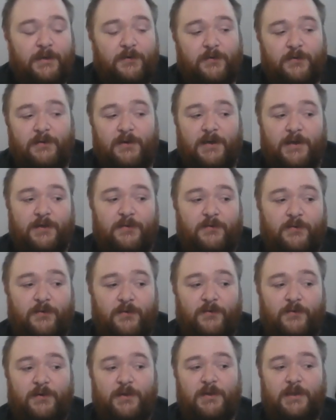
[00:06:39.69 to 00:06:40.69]
So you're adding
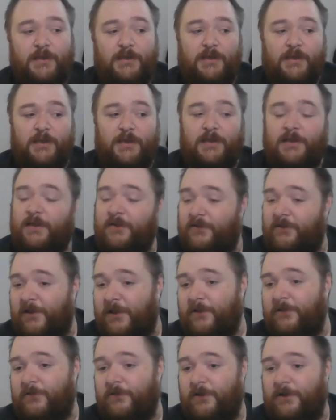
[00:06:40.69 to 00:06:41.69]
stones in and you get
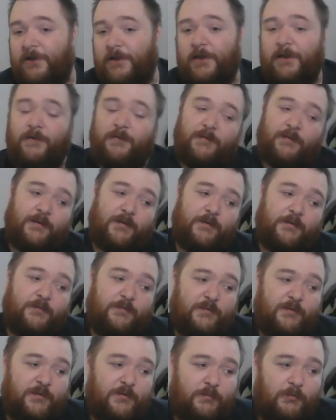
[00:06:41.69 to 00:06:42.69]
Cassandra in there, or you're
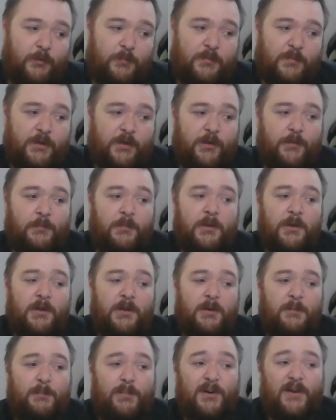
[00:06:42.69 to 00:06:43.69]
disrupting them.
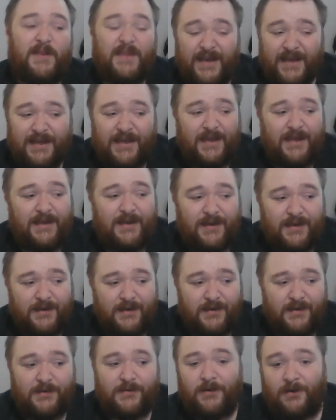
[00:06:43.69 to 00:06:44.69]
But then again,
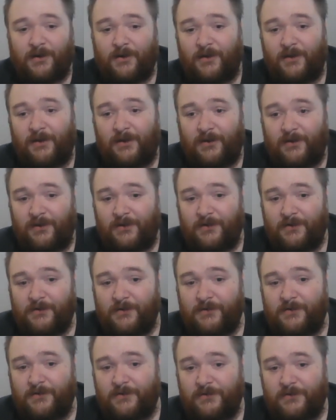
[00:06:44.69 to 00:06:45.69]

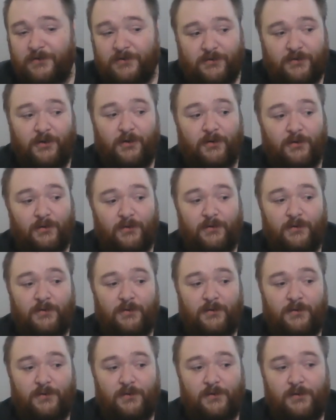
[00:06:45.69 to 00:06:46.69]
you still
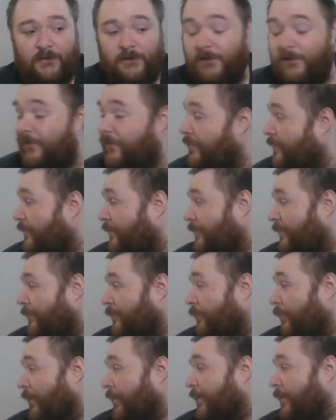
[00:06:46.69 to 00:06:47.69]

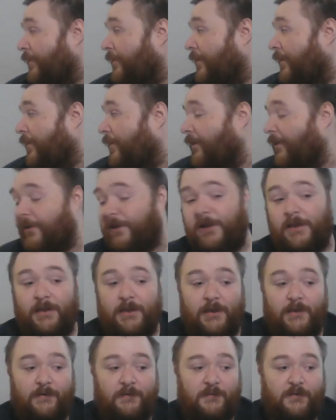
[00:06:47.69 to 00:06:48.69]
wanting the Hawk in
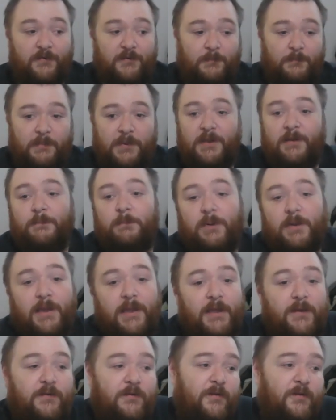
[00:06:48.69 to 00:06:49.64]
here is the big play.